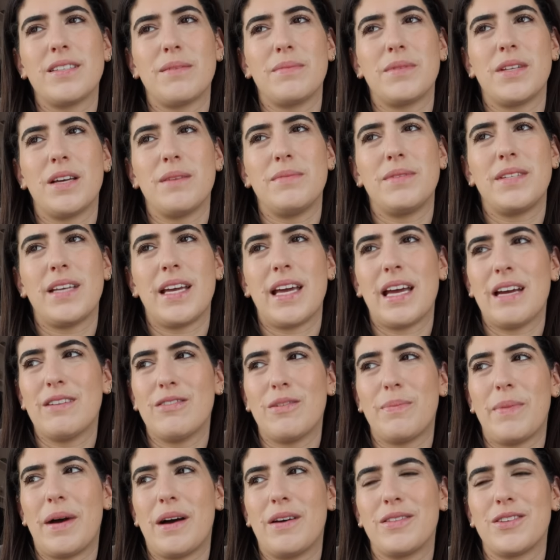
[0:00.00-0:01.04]
sometimes to hear
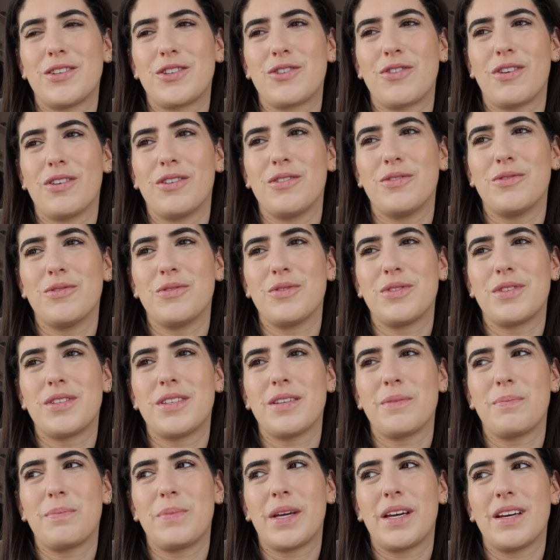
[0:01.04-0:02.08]
about the struggles
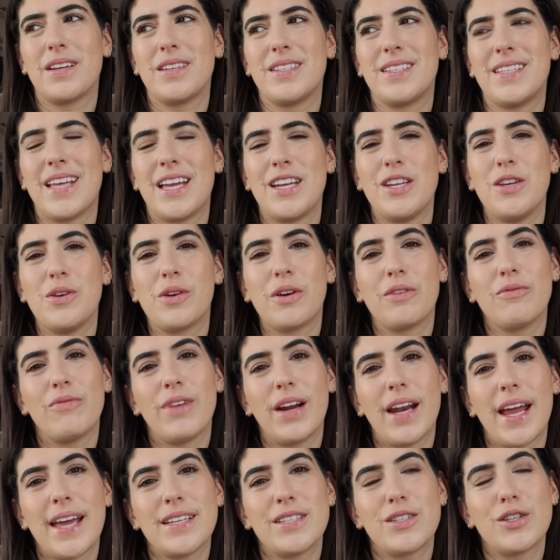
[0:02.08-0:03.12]
because then you can
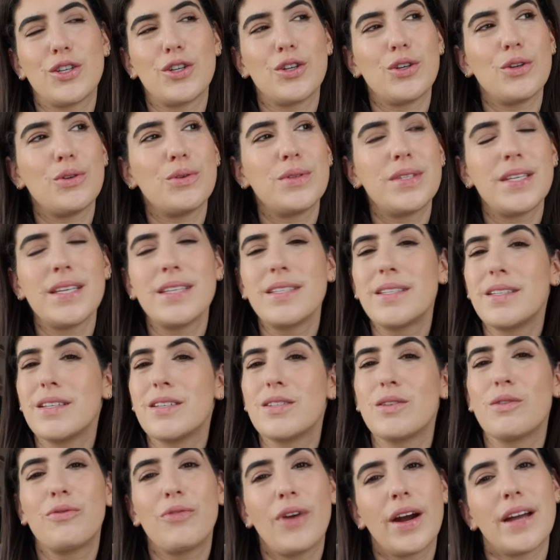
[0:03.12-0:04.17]
relate to
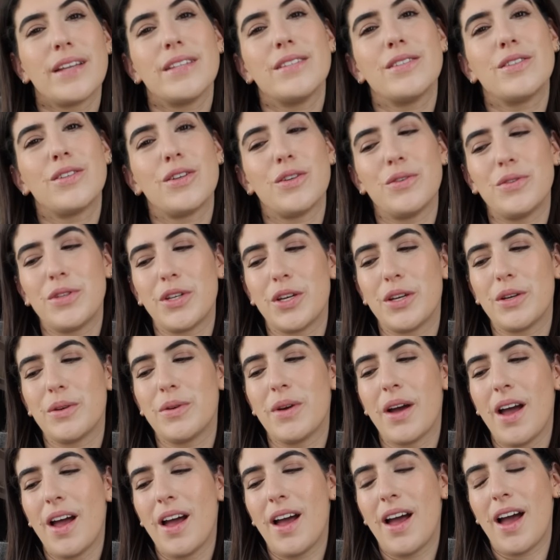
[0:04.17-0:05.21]
sisters or friends who
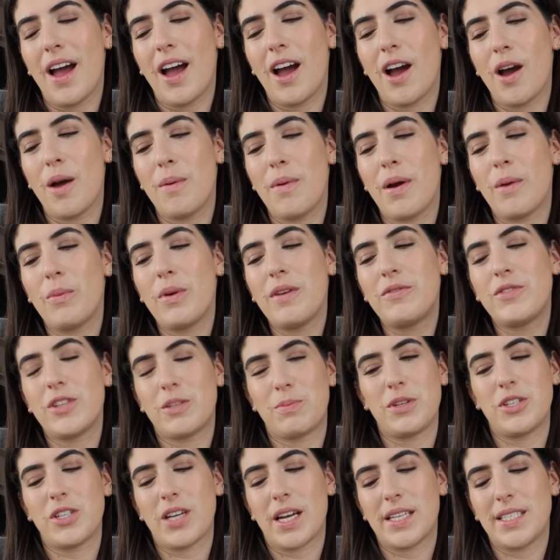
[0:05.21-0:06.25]
do. Um, and we've just
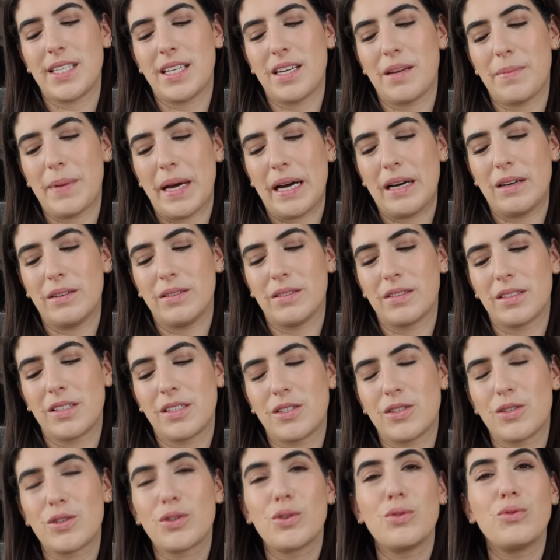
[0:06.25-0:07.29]
been chatting about
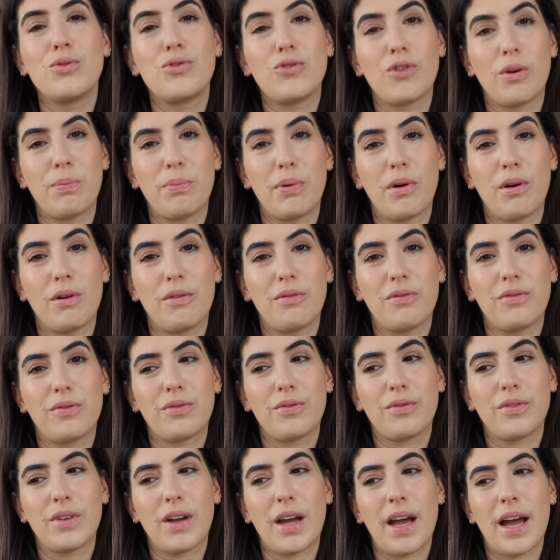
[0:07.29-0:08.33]
school drop
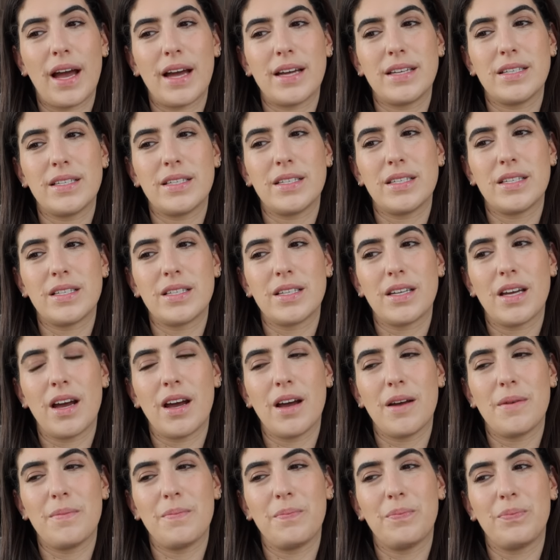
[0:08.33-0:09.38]
off, and
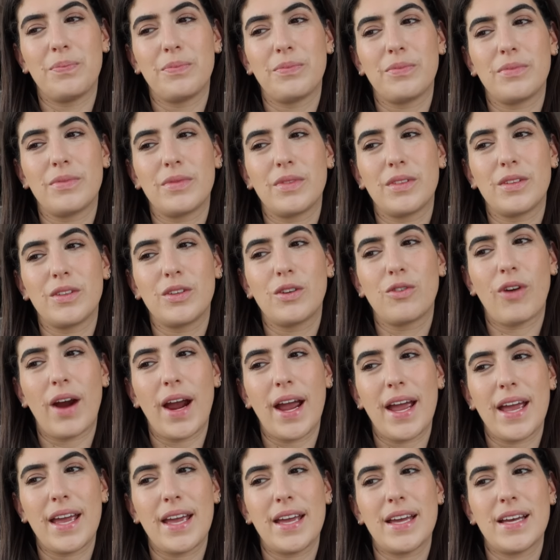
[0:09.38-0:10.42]
um,
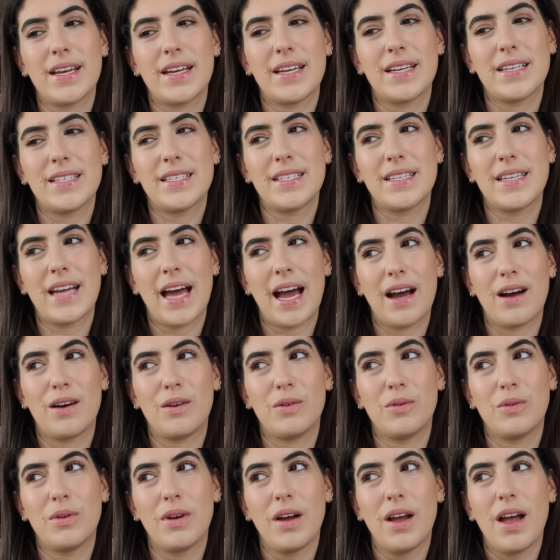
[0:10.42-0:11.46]
Gray has
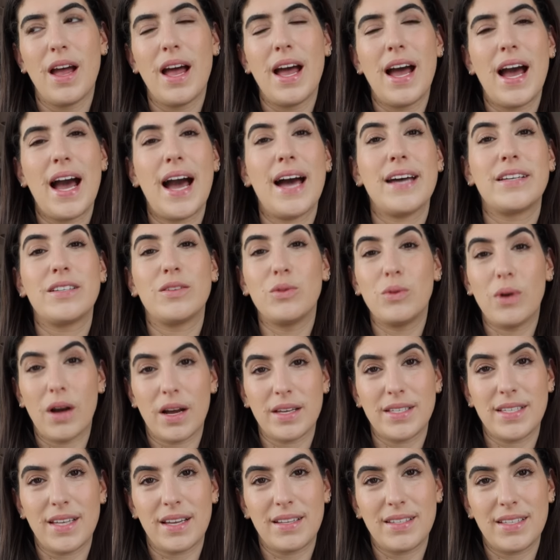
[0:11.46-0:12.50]
now had all
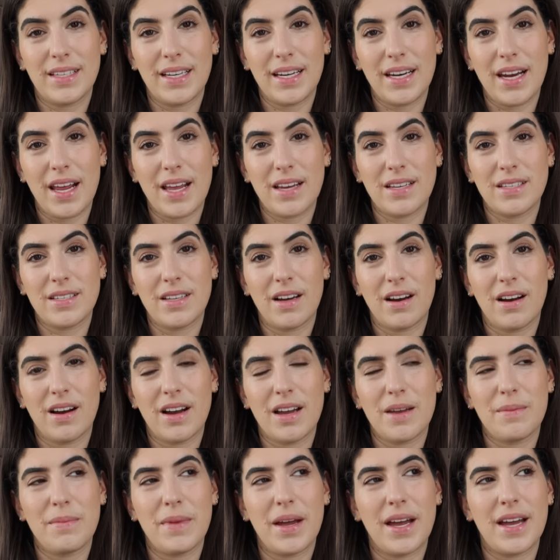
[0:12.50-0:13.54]
her settling in
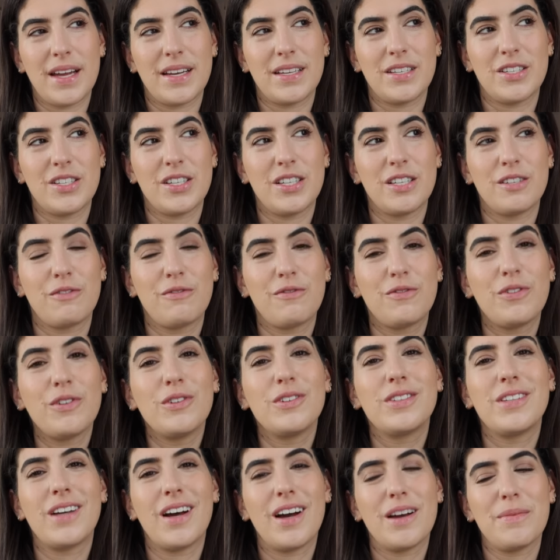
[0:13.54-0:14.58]
time and she's
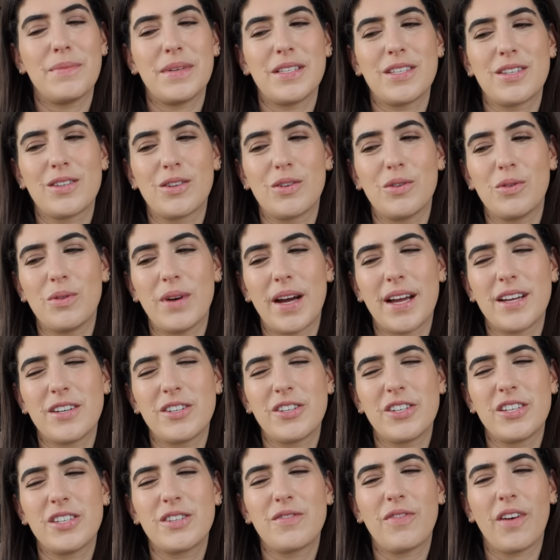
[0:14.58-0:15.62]
full time in school
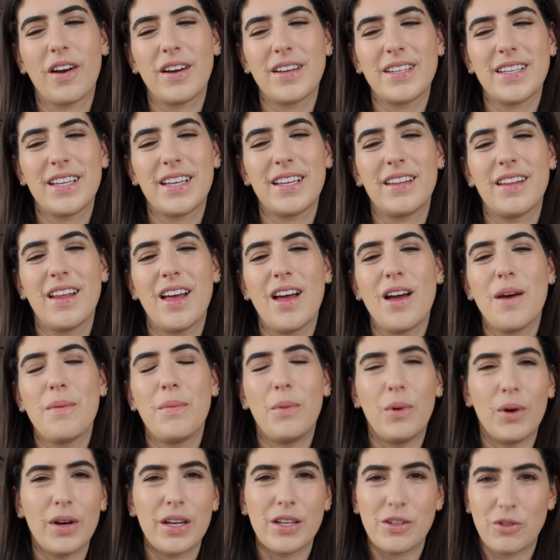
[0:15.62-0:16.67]
and she's finding
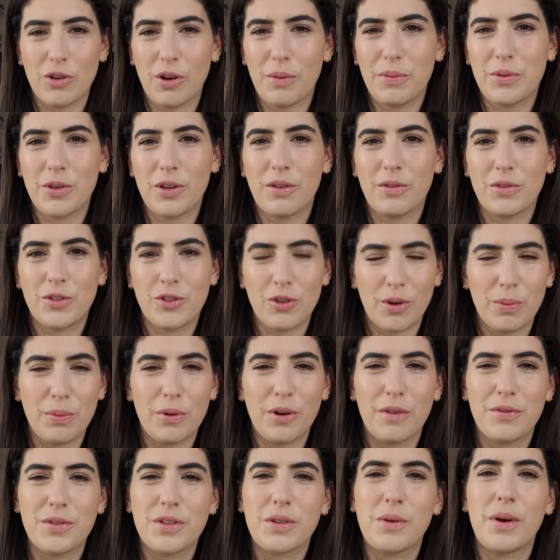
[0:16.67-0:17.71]
morning drop
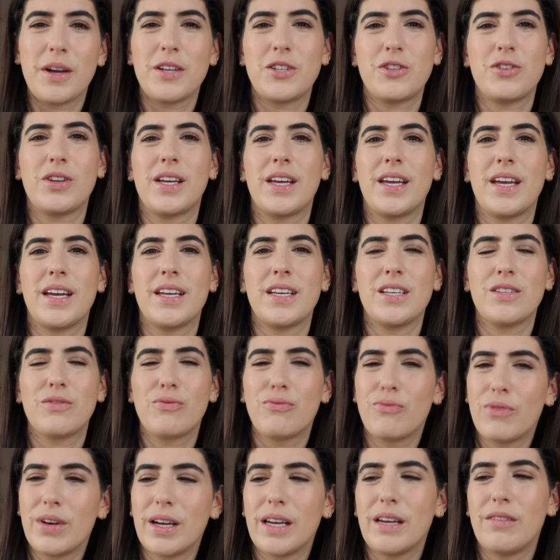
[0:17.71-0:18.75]
offs quite tricky and
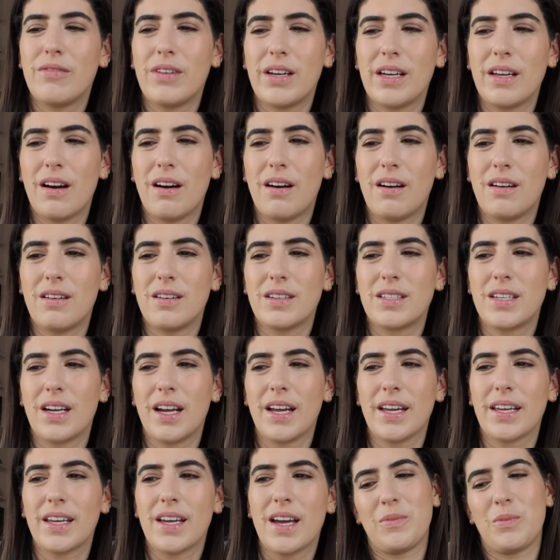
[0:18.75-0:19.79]
it's really, really hard.
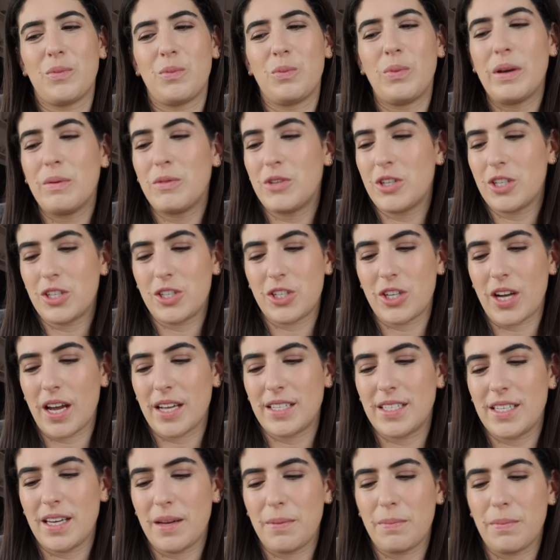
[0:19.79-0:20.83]
Like, we were just
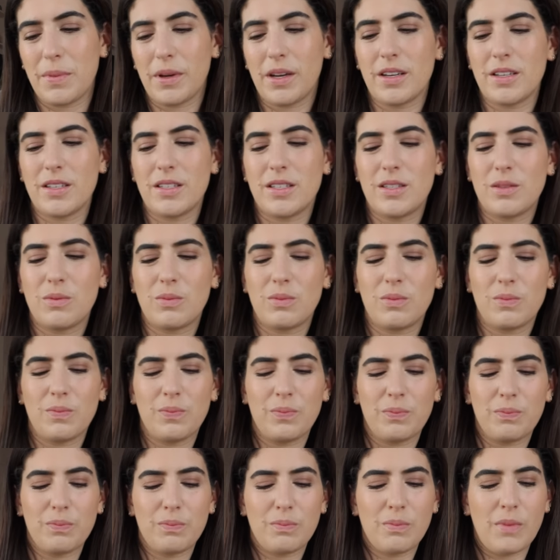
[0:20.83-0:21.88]
chatting because
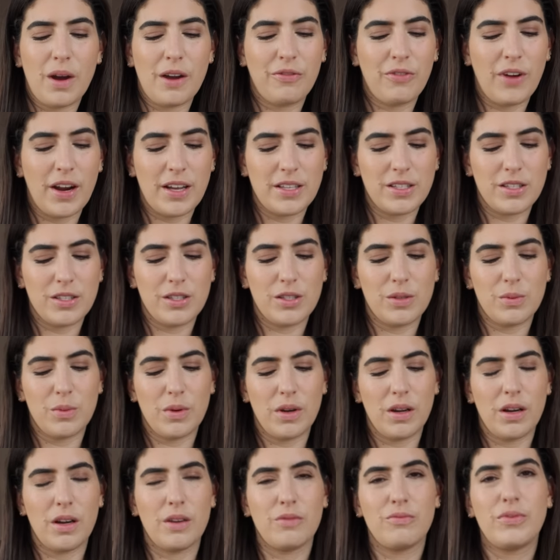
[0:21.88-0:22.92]
my friends
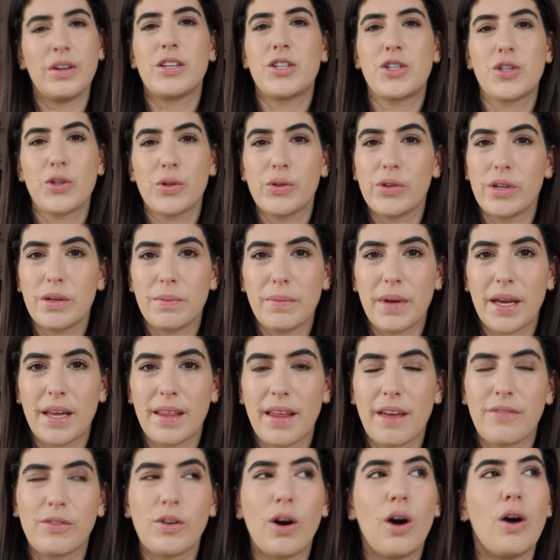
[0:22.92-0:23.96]
were reassuring me
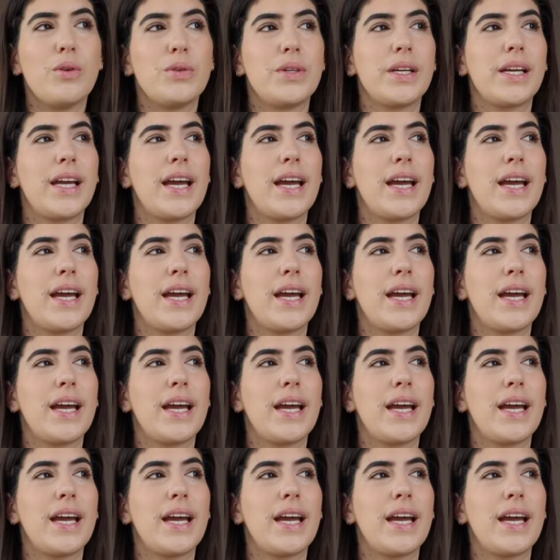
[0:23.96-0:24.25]
they've got older